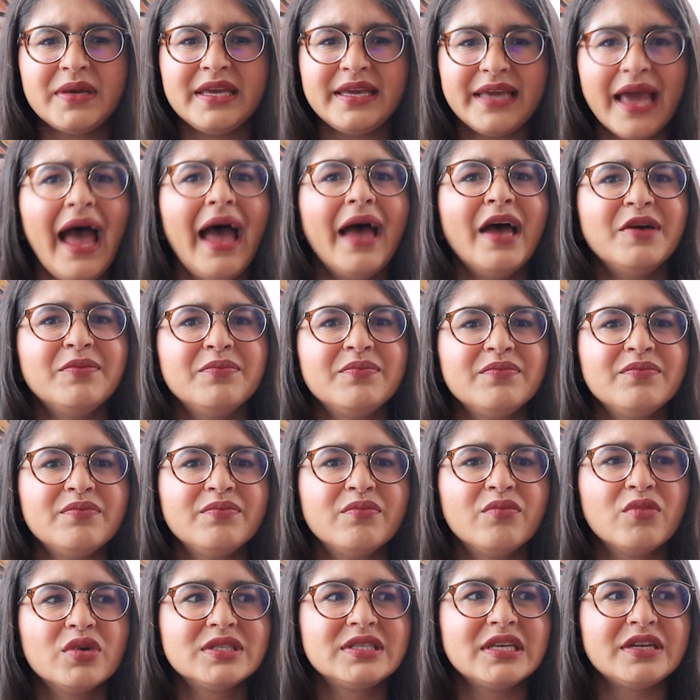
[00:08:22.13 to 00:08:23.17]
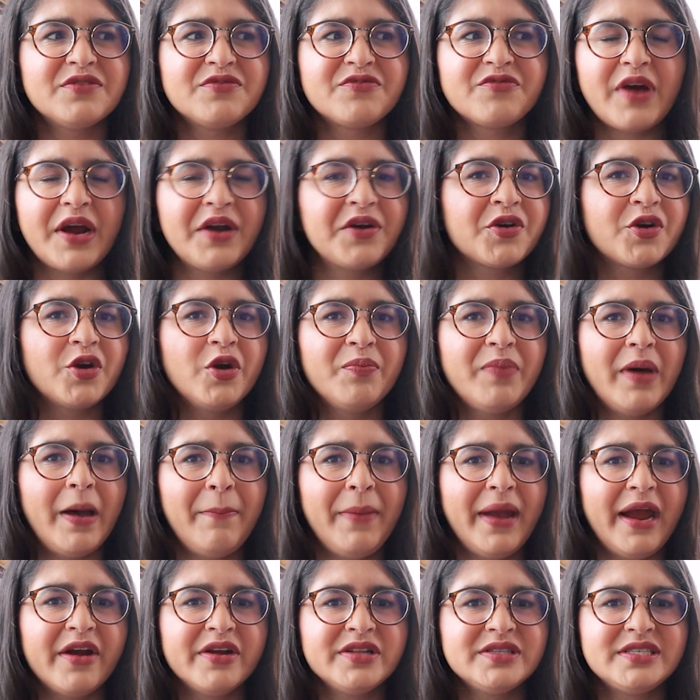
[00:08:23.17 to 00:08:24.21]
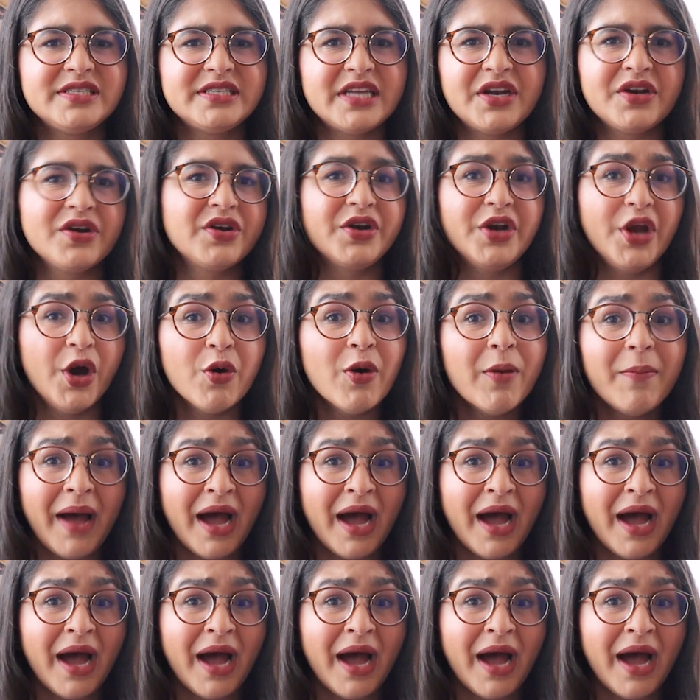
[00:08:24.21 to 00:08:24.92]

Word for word: p.m. Was it a friend group her parents didn't know